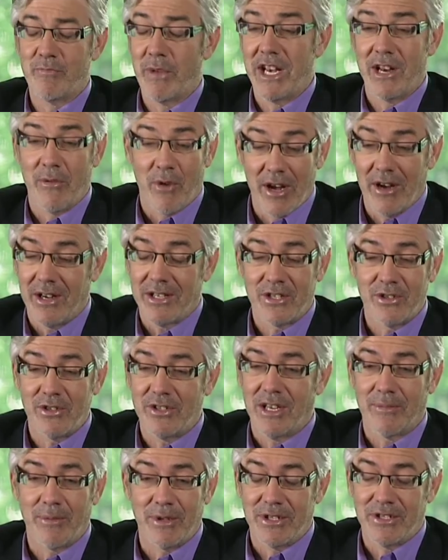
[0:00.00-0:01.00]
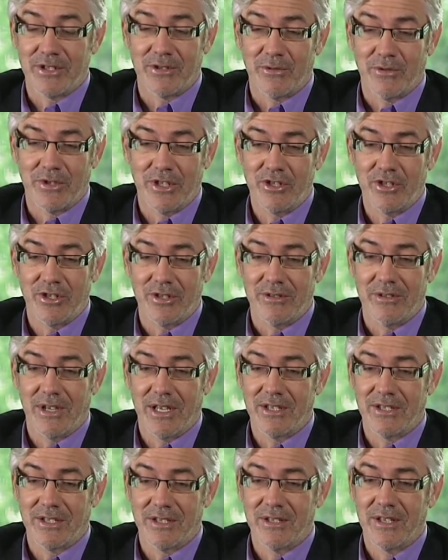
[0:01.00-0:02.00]
But anyway, I turned up at this audition
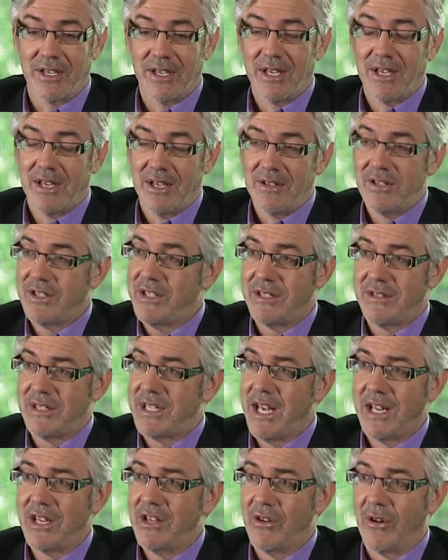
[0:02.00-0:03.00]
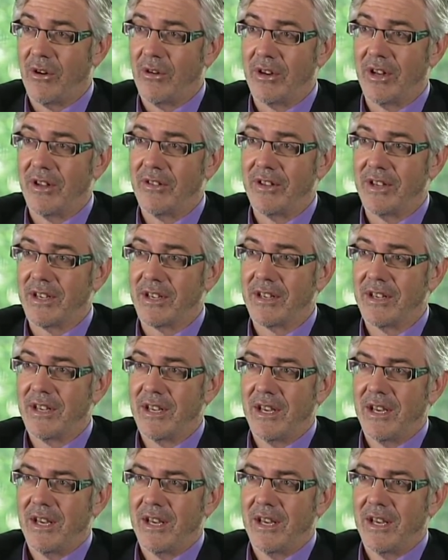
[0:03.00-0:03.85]
as a 10 year old, I think,